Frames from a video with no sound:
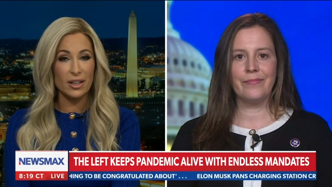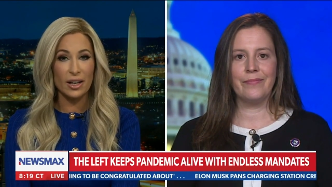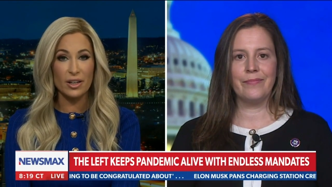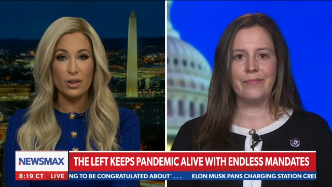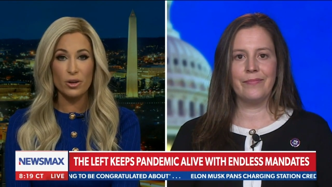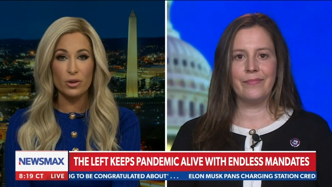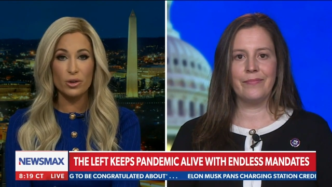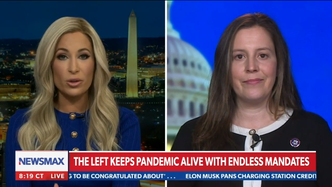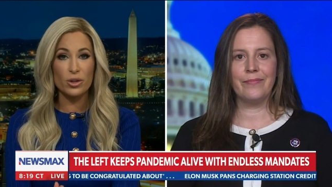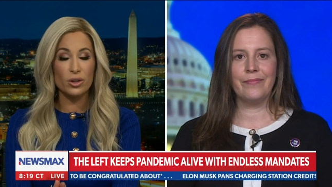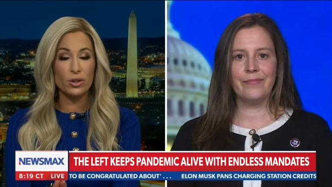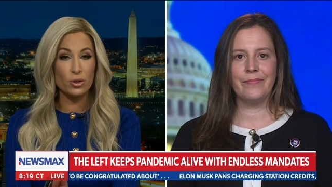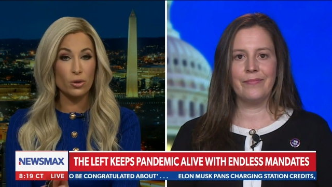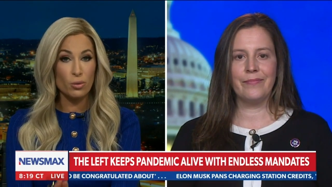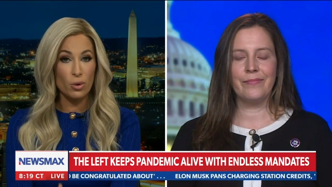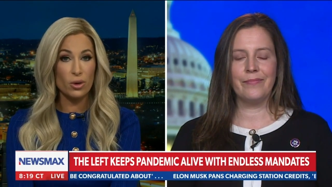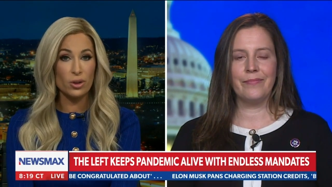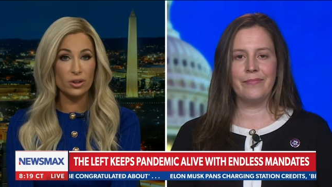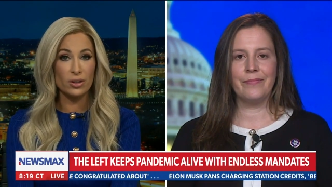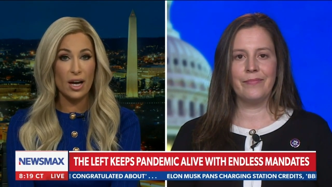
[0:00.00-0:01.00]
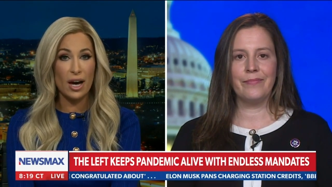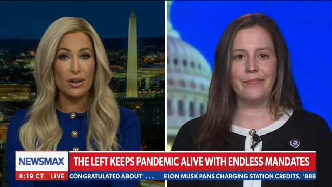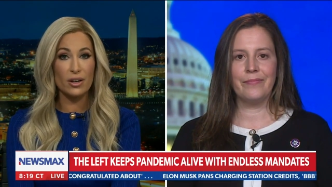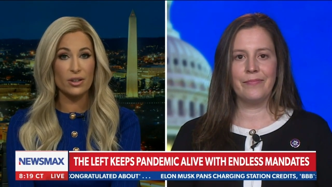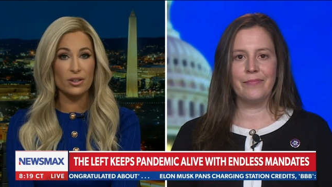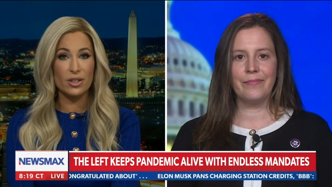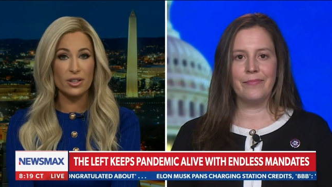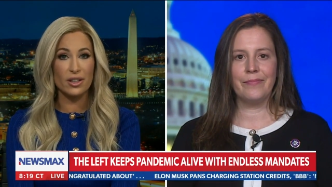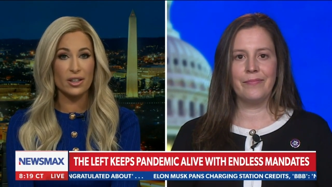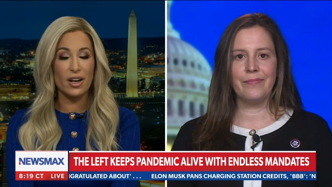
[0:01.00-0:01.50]
Speaker 1: I know you that you wrote a
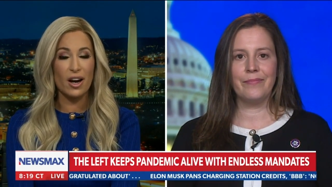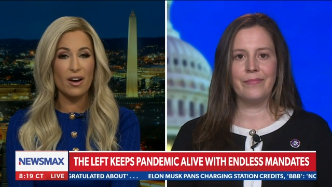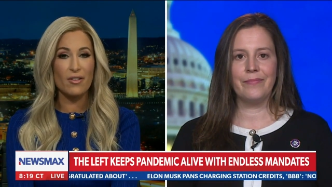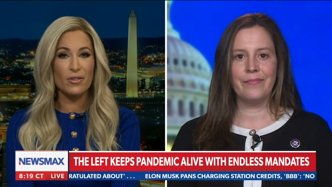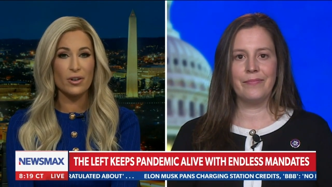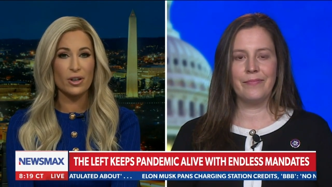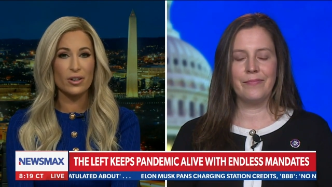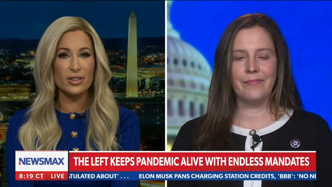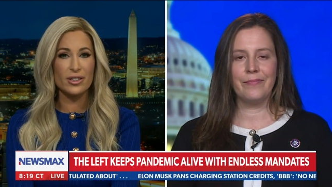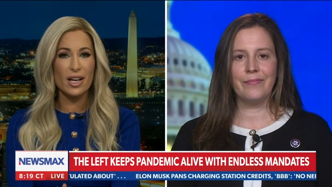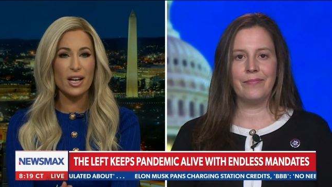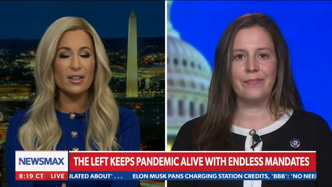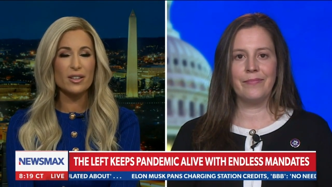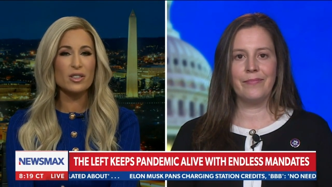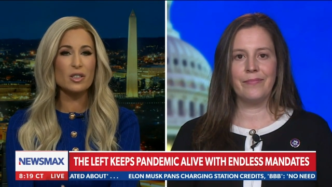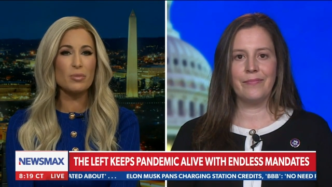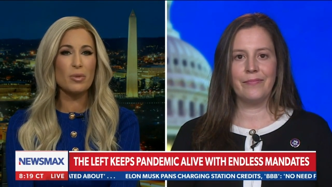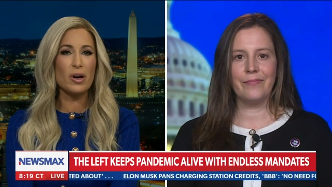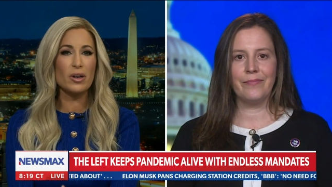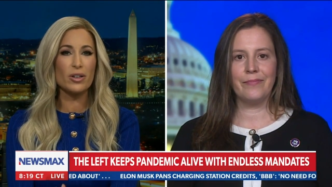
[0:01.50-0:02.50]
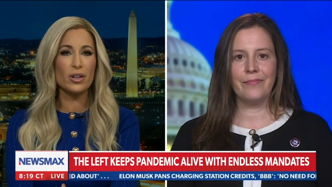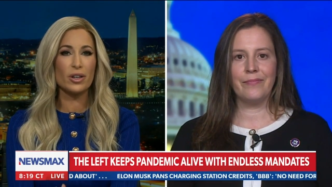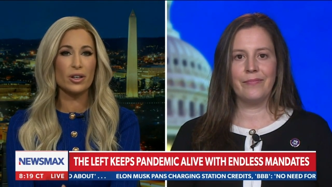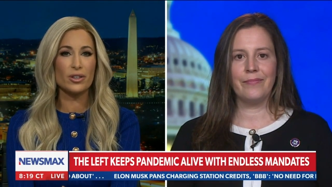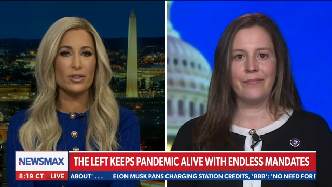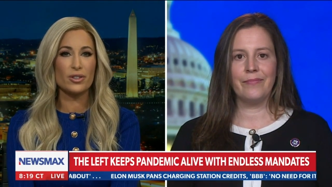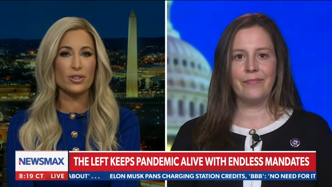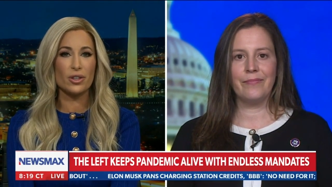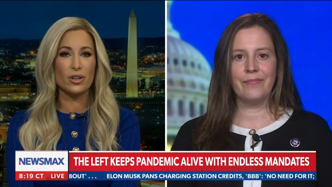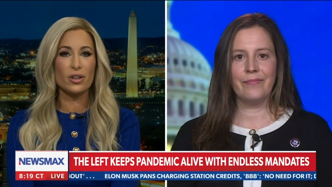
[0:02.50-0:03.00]
letter to the governor. Tell us about your
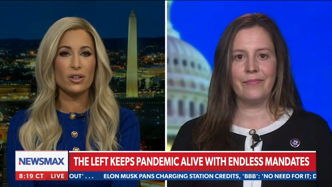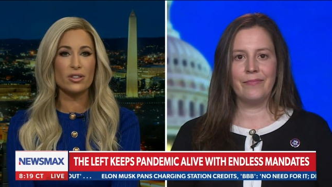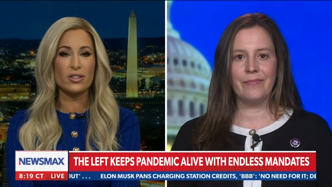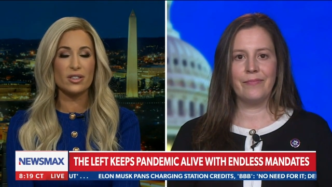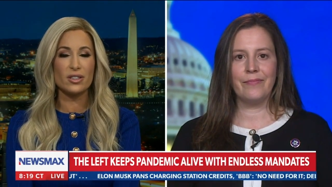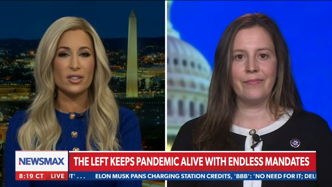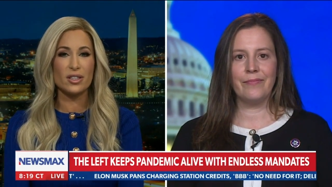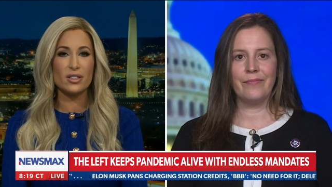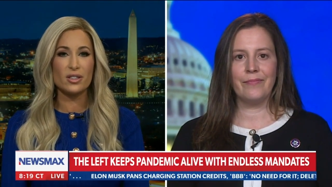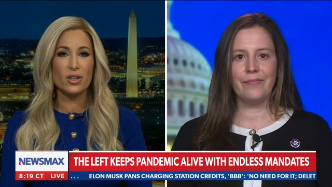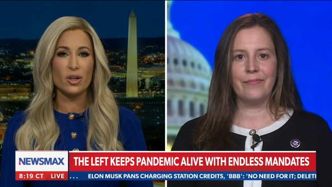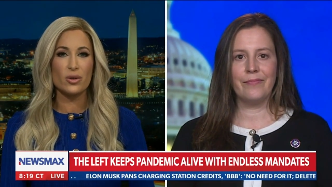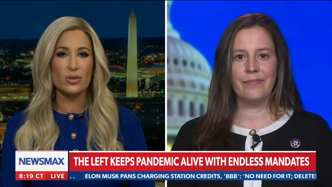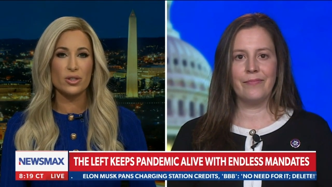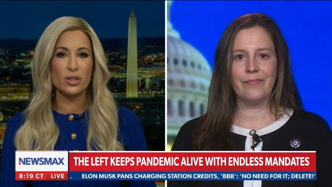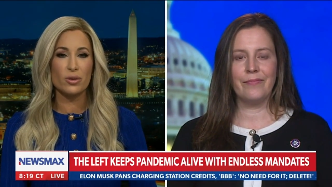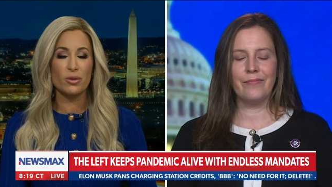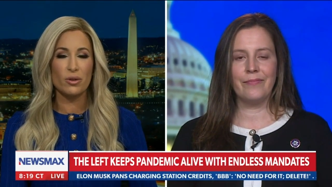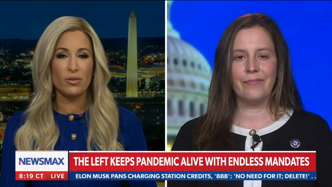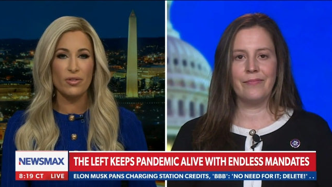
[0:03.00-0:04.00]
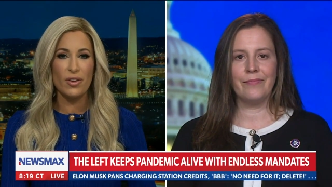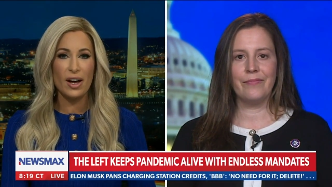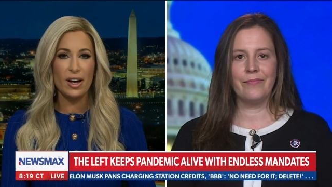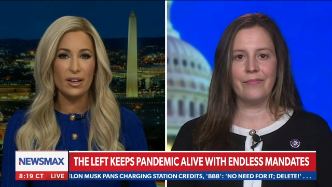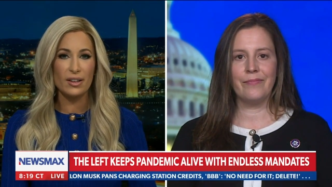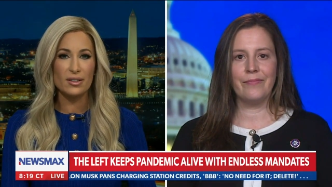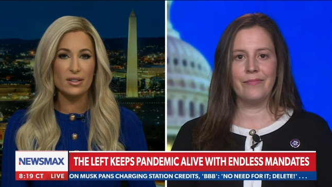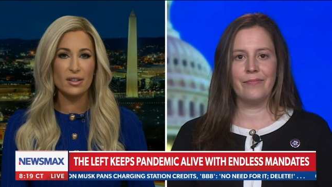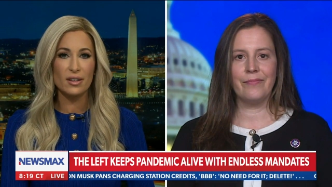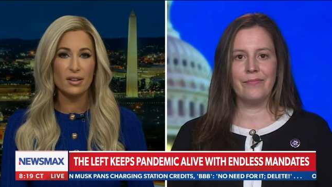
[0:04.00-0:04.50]
concerns as this goes into
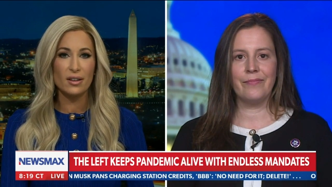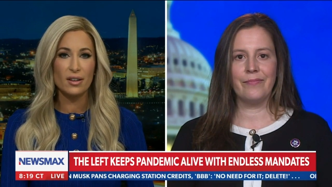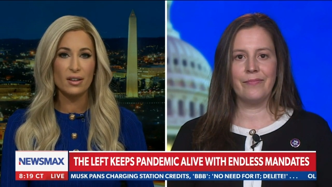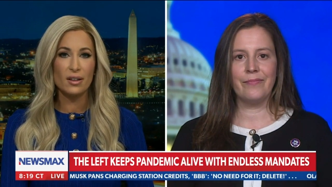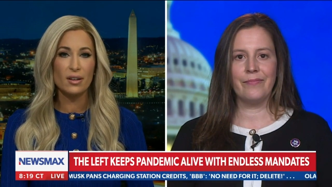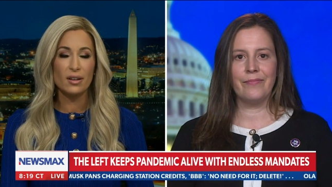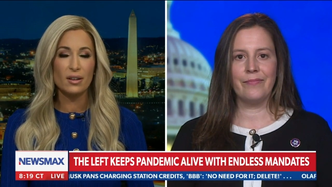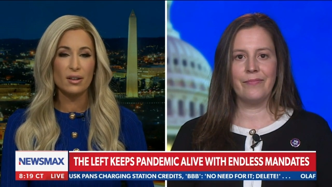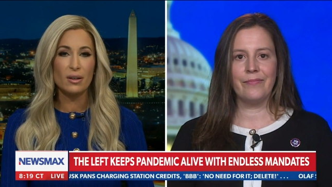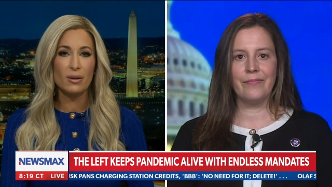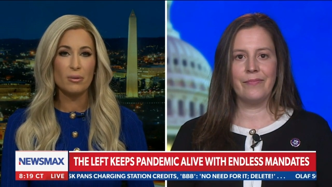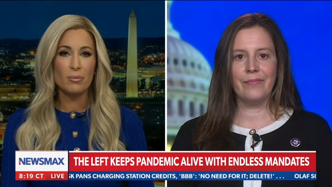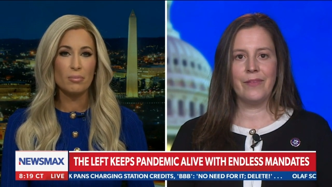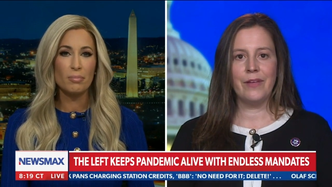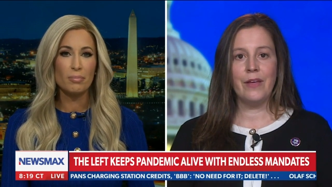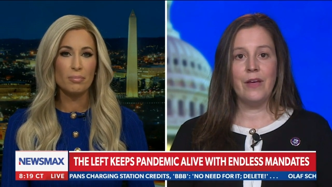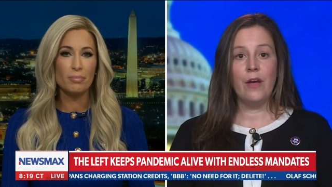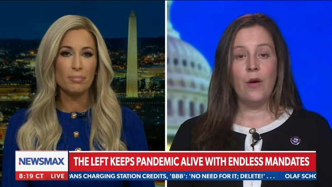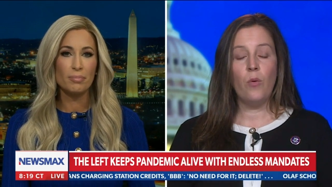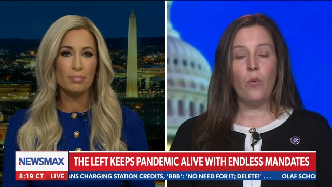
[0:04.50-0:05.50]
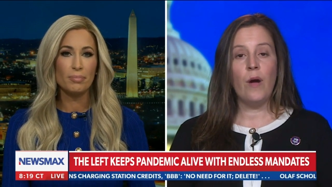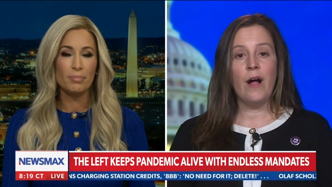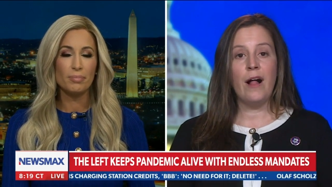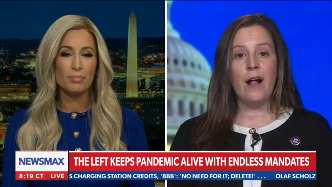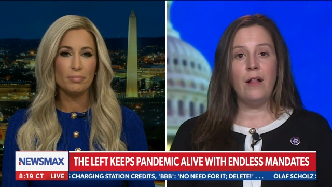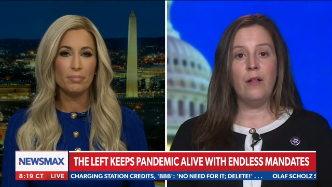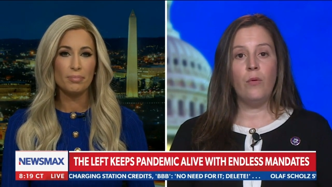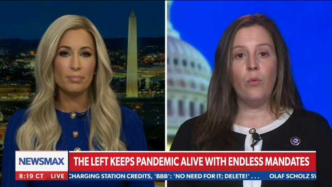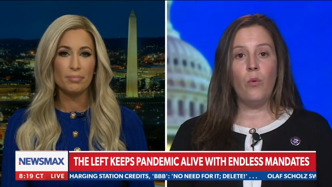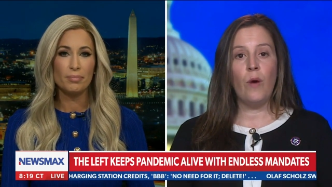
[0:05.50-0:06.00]
effect.
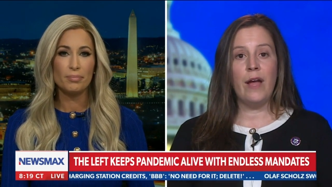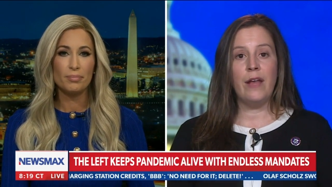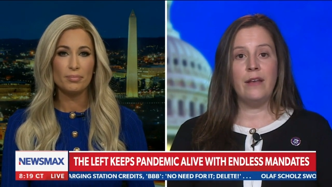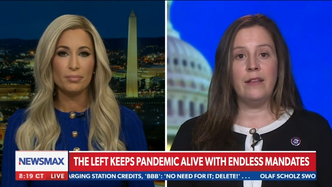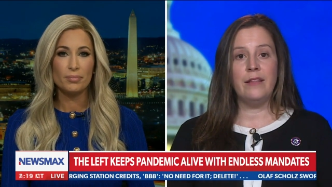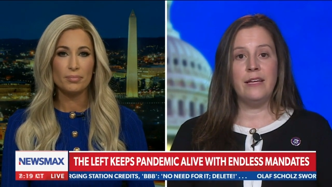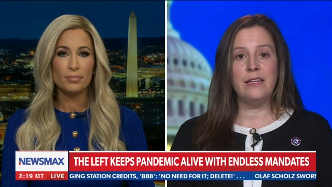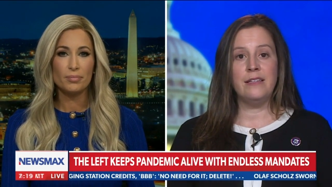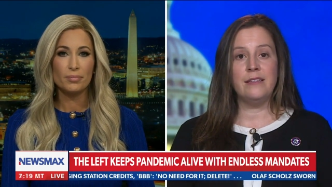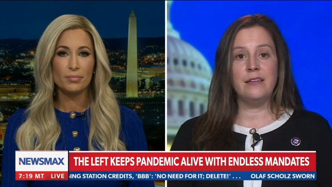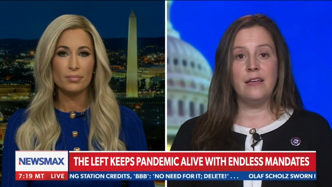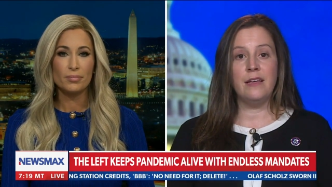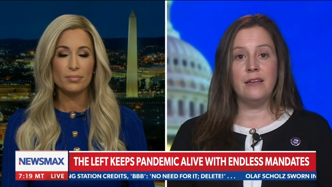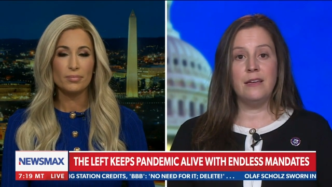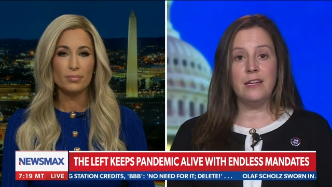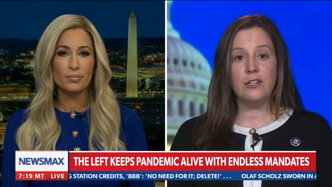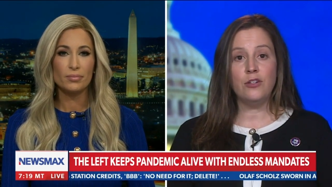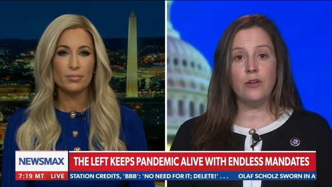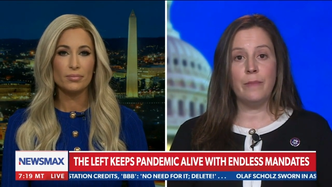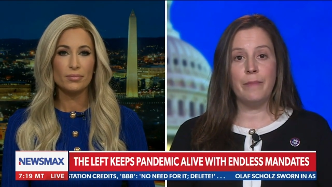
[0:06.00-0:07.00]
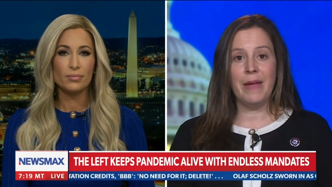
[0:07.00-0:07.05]
Speaker 2: Well, when these initial